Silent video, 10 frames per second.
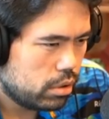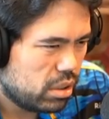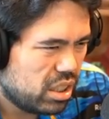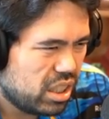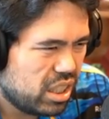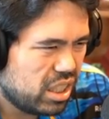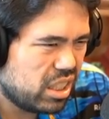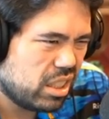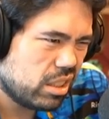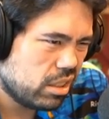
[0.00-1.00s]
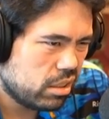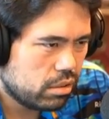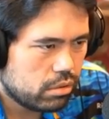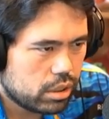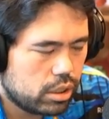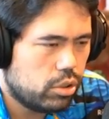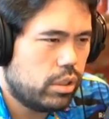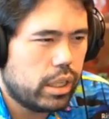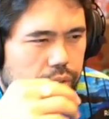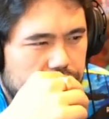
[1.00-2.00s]
Eh. Go to
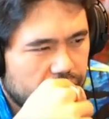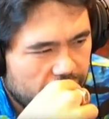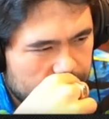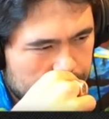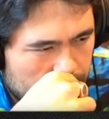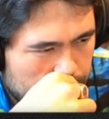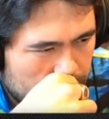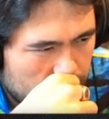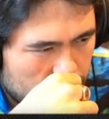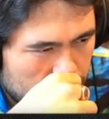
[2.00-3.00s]
f5 maybe.